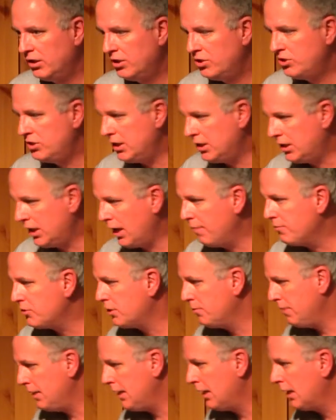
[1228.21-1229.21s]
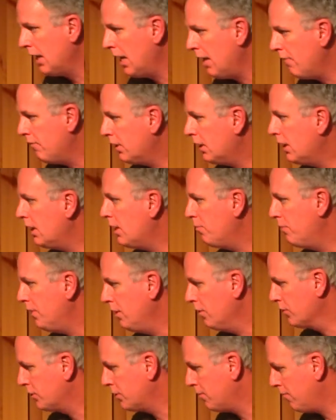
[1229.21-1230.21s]
She comes to me and lovingly
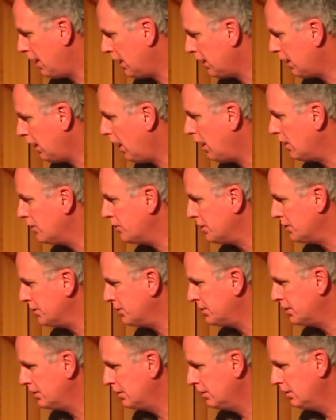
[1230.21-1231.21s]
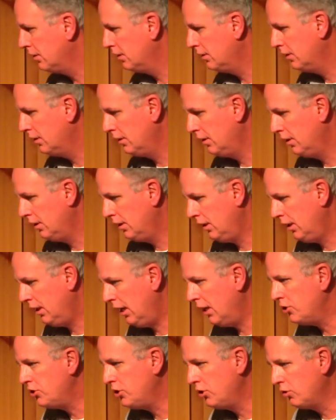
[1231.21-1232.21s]
appeals to my conscience.
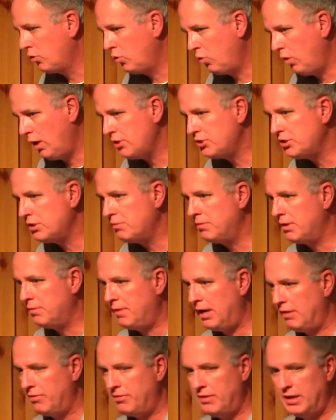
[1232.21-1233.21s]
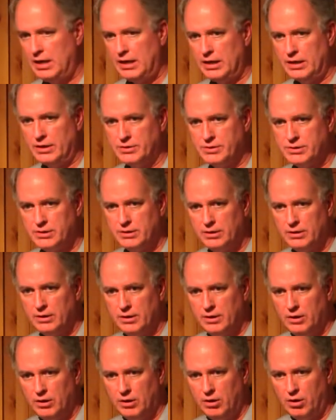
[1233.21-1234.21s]
And she'll question me about things
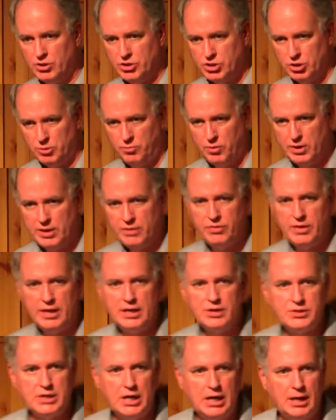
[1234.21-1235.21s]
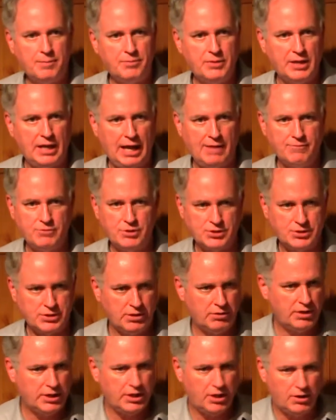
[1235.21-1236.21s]
or she'll bring things up that I've just
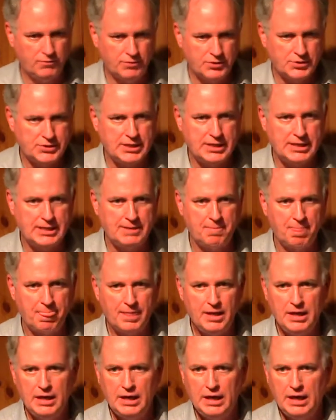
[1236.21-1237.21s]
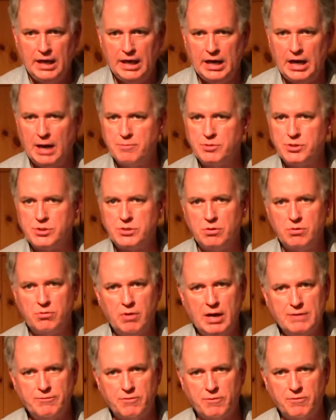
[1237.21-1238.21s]
totally overseen. And I'm so
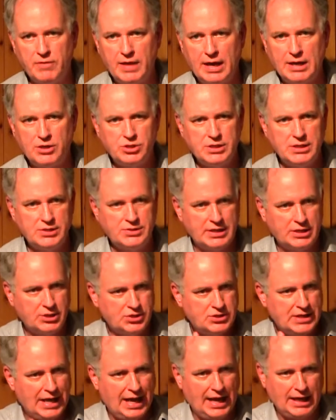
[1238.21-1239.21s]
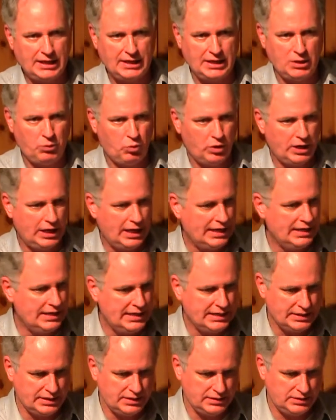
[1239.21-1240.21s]
grateful for that. She's exactly what I
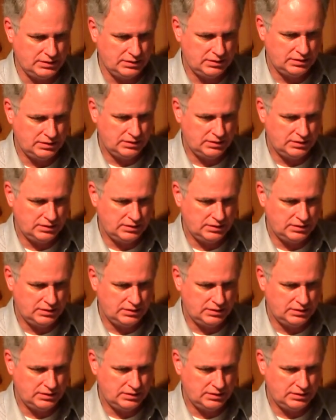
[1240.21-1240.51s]
needed.